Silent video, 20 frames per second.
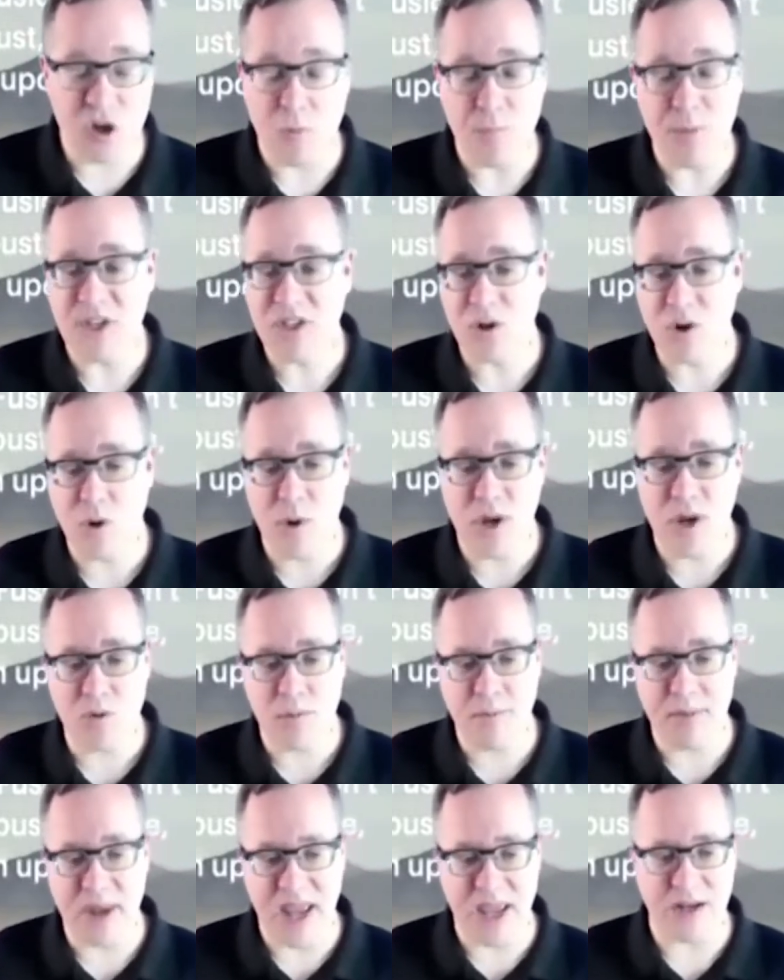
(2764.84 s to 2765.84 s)
So don't be so quick
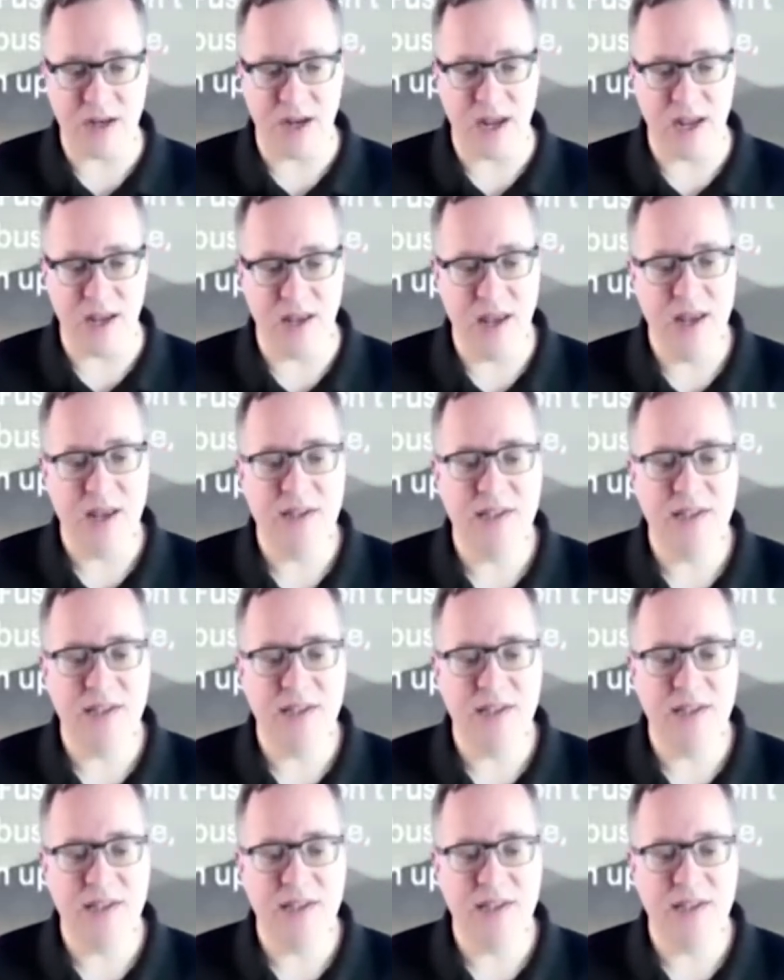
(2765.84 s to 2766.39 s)
to abandon it.